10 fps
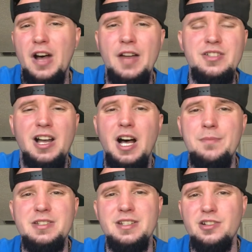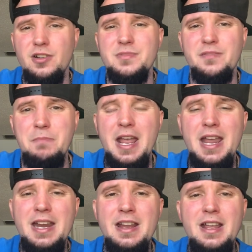5 tops in terms of
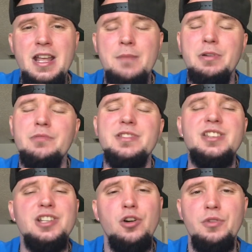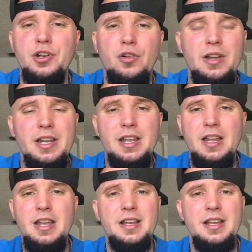pain, but it was so annoying.